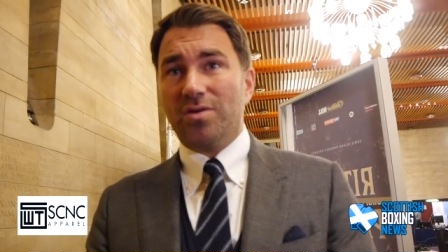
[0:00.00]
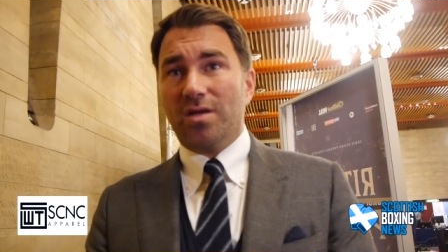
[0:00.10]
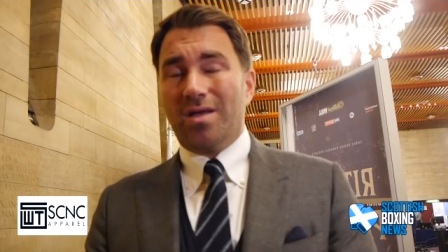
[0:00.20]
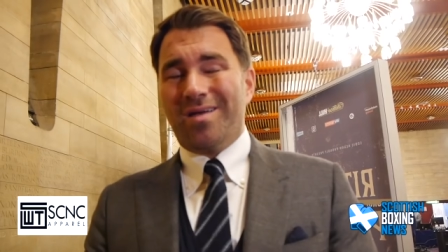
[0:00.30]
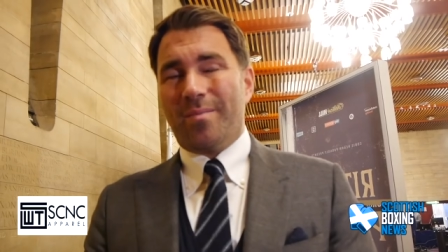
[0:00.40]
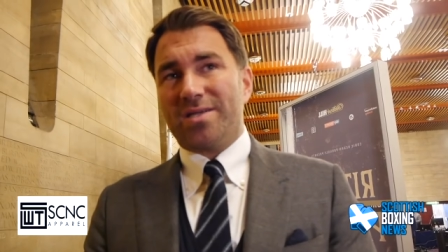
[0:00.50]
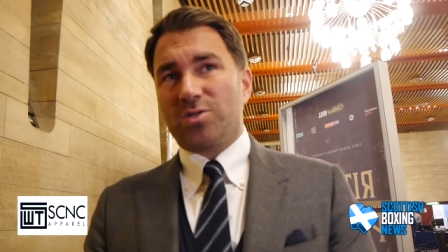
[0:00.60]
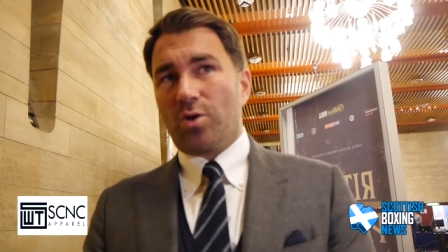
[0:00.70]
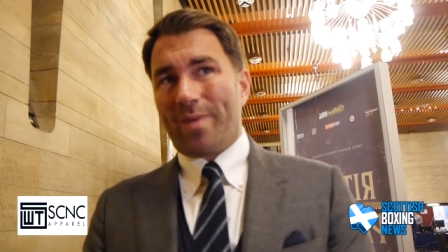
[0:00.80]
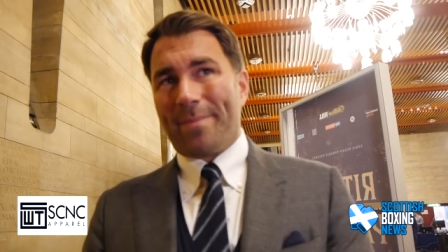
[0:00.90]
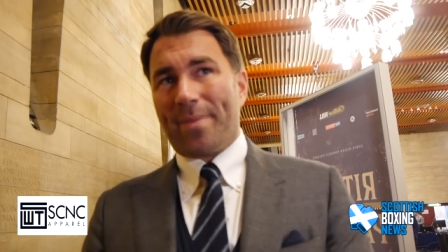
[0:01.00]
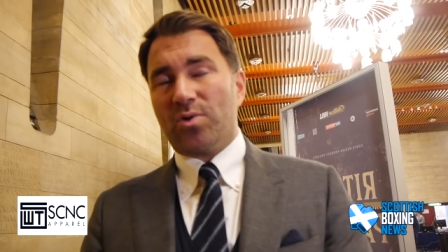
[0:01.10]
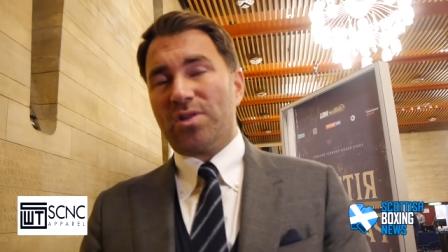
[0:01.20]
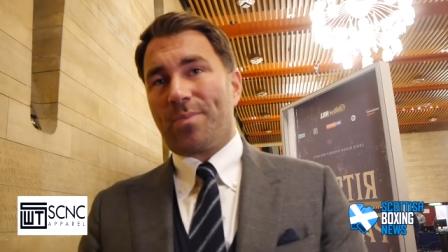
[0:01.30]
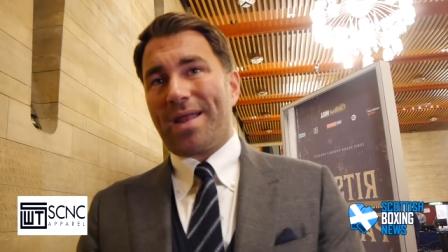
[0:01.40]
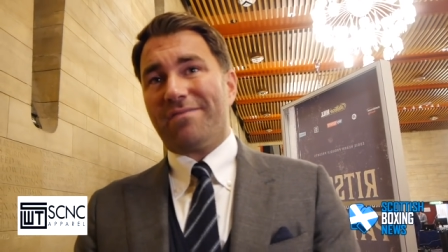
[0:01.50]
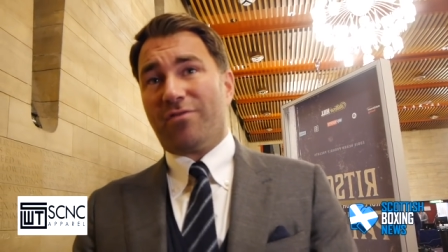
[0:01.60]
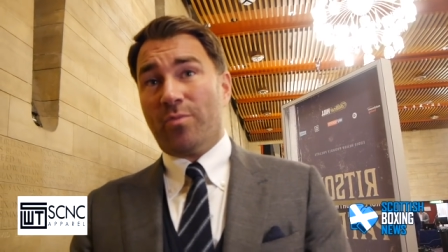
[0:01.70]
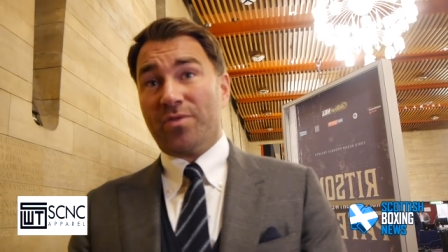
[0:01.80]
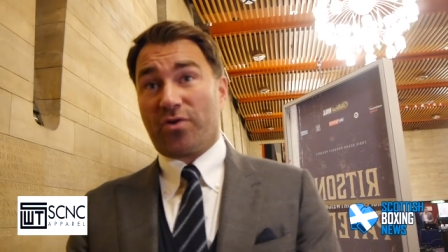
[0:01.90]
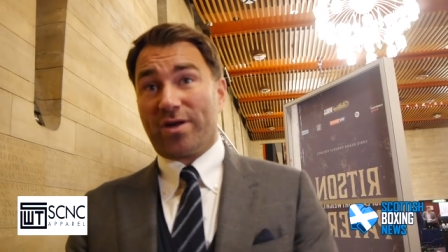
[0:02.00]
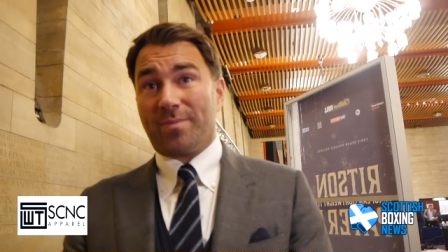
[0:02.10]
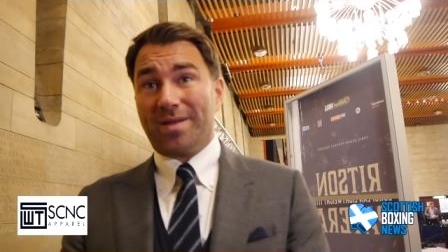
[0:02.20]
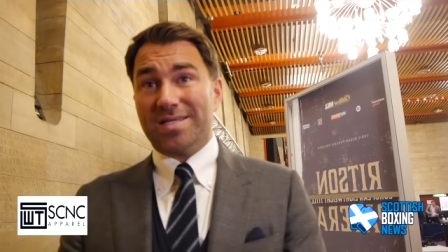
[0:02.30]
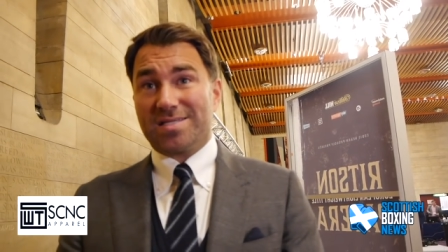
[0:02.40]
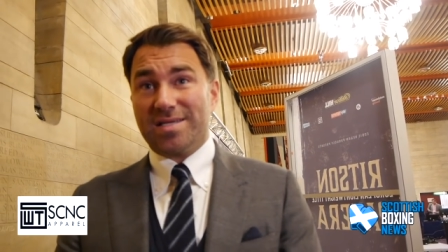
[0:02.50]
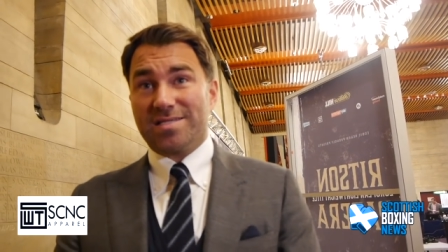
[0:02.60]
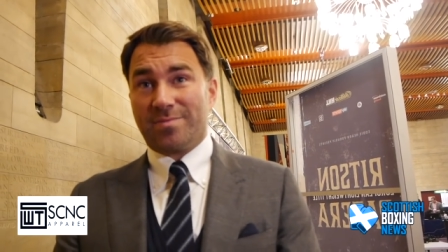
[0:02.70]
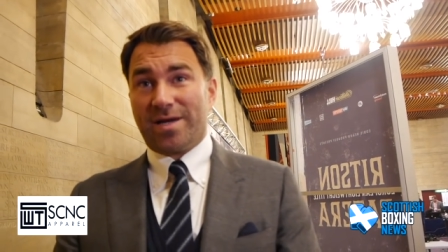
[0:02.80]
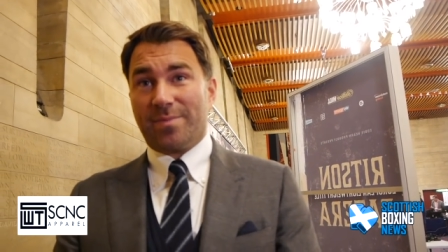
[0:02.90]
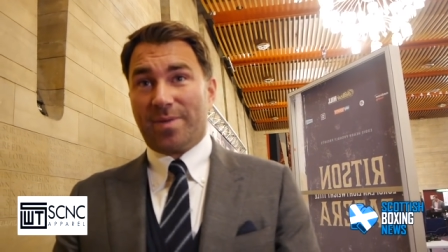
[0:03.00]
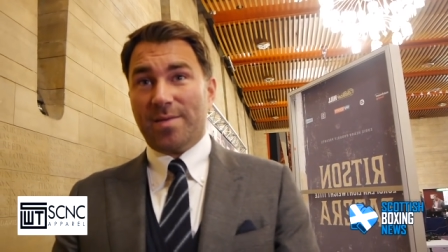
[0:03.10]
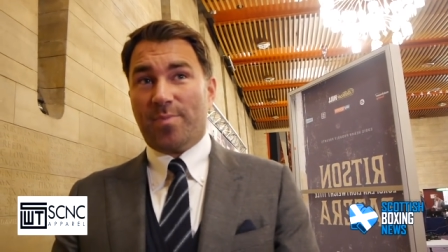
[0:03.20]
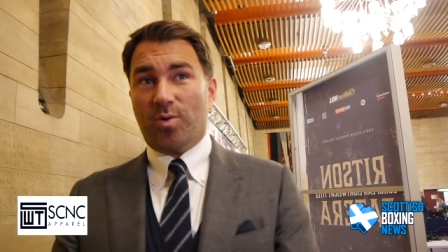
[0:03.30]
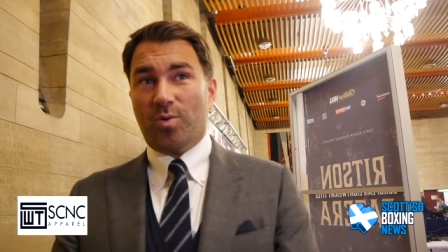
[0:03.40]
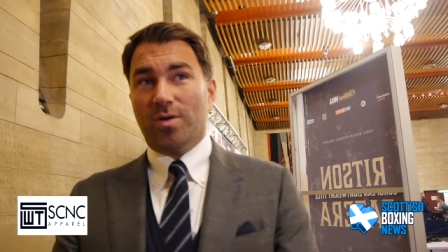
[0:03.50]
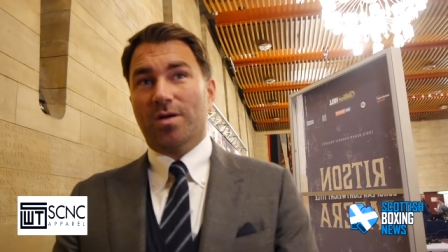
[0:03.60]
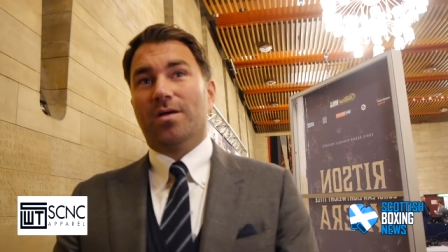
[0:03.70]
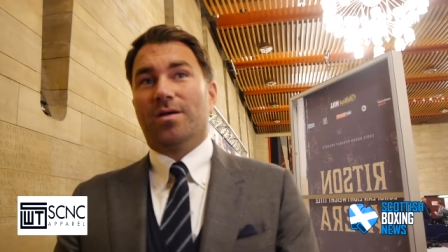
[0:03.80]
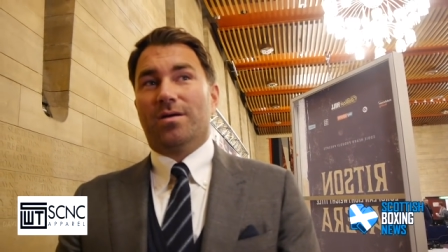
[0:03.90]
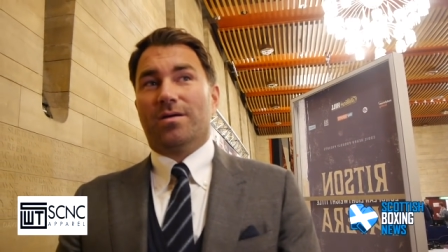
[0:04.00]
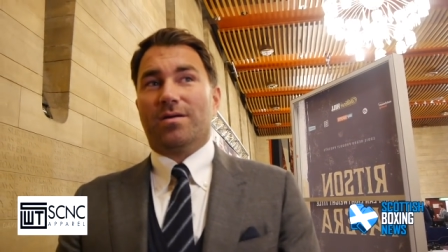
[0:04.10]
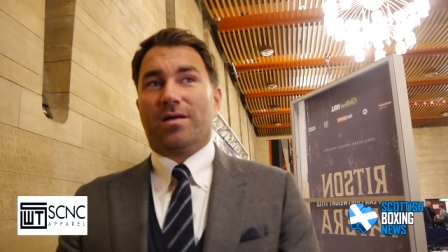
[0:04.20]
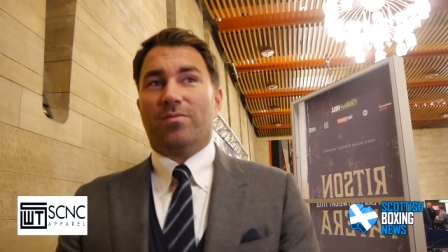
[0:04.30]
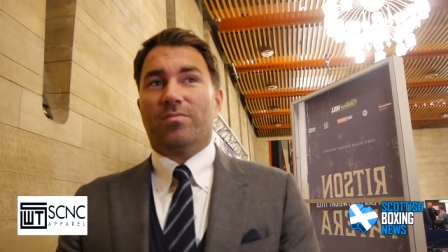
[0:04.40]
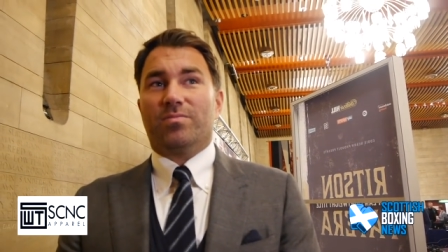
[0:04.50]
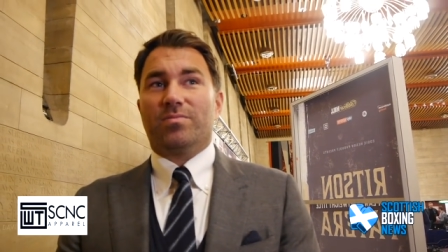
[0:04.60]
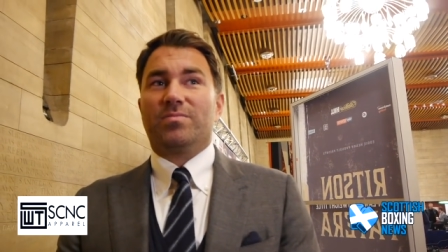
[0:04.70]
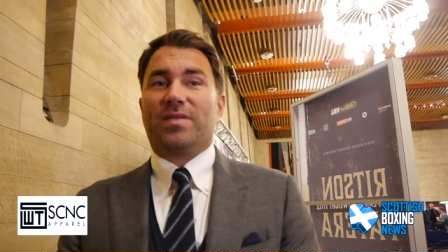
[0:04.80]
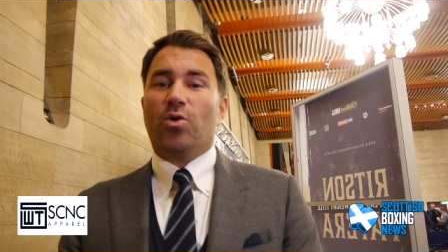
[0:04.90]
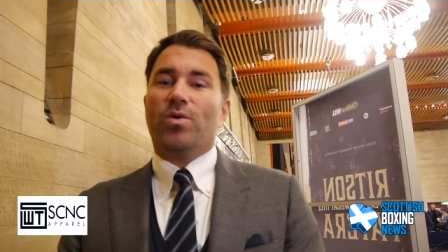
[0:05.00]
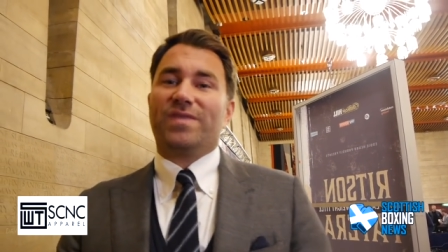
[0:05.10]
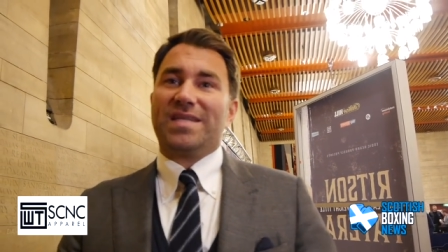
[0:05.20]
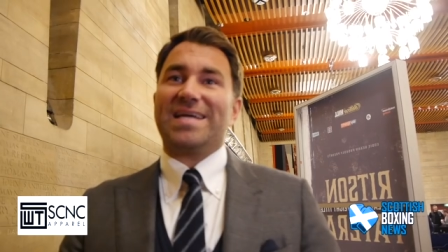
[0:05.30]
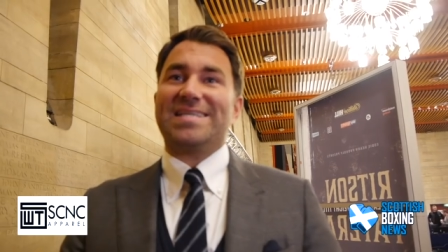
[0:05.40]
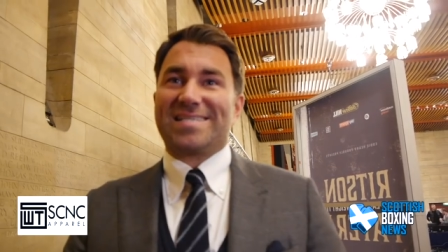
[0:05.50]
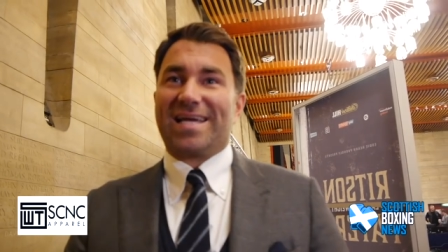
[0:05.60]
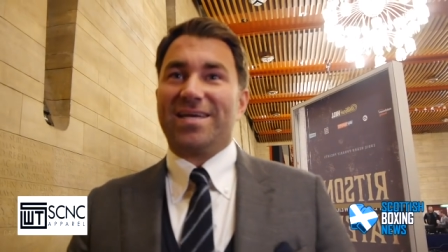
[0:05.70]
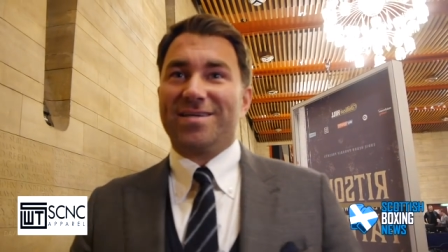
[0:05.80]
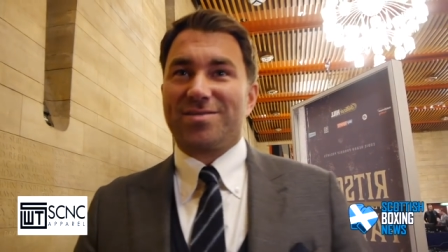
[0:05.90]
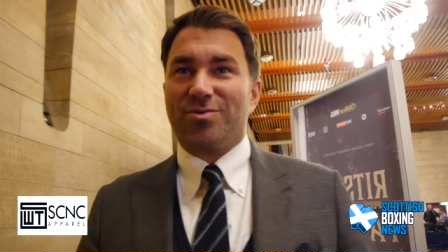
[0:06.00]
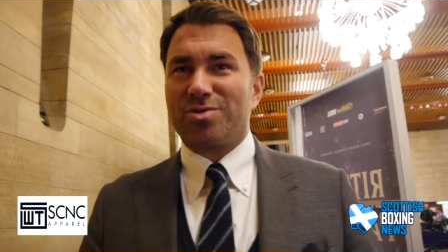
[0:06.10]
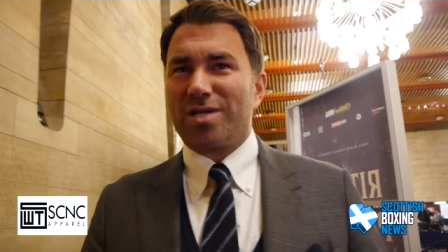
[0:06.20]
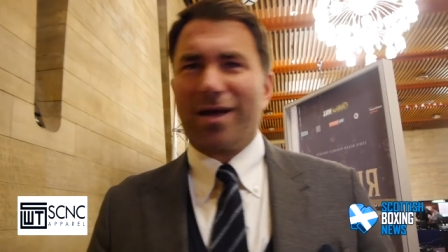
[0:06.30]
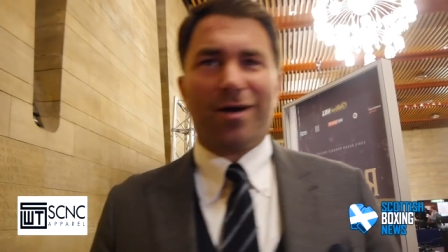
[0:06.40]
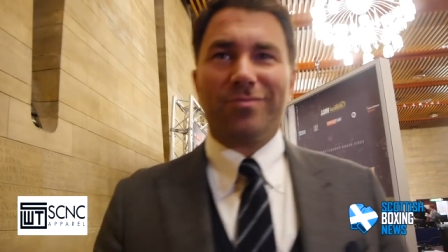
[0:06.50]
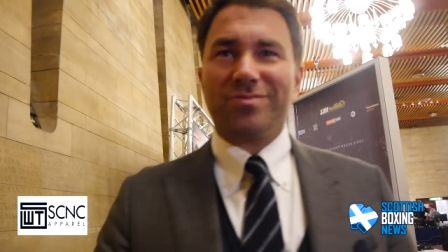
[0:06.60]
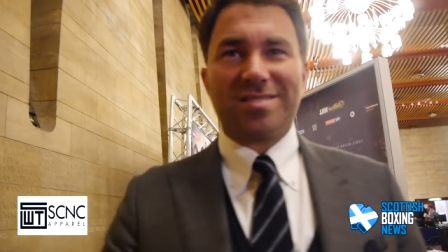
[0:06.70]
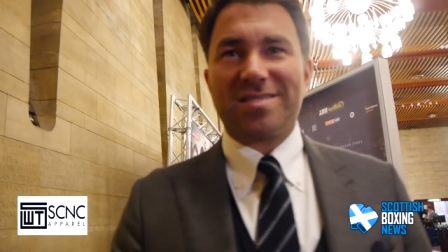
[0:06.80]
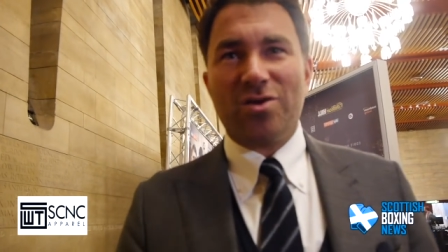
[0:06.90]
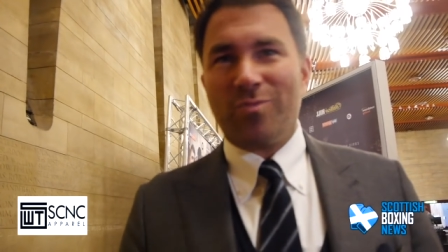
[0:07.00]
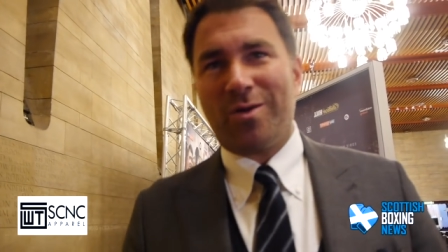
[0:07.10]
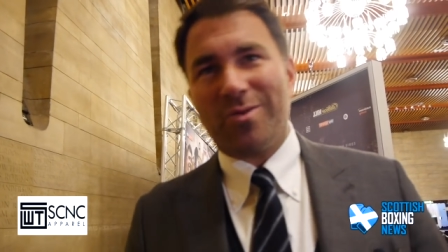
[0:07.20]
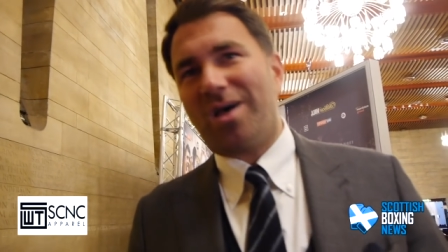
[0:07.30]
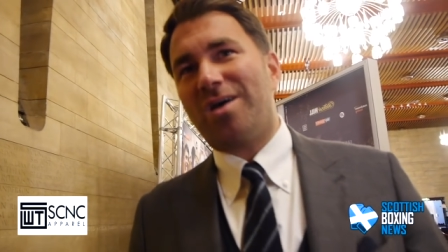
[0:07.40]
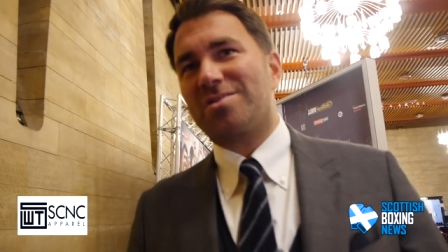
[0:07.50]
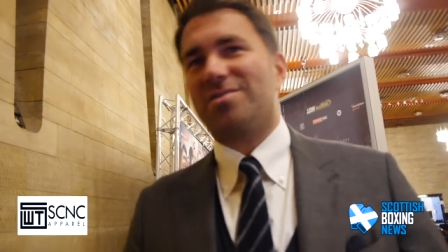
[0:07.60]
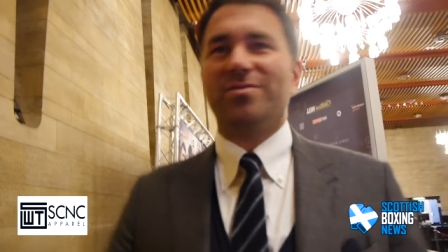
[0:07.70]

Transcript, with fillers: But it's all about building the platform and the credibility to make people, you know, deal with the naysayers who'll say, "Oh, DAZN won't last."